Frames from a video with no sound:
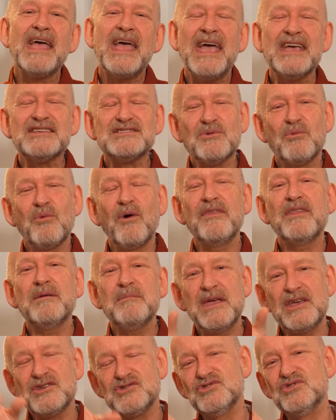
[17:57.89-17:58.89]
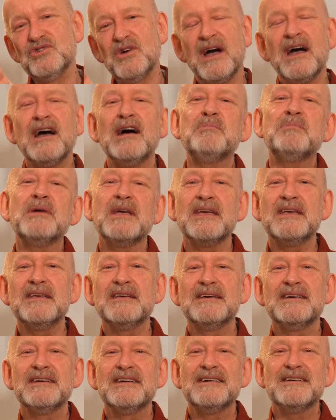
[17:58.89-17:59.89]
It's the one that makes you happy,
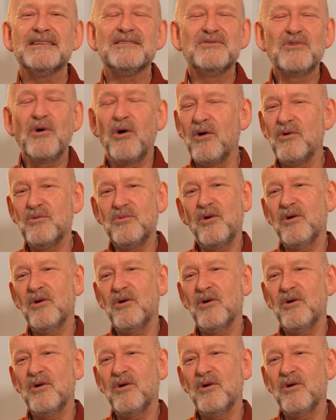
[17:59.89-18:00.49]
not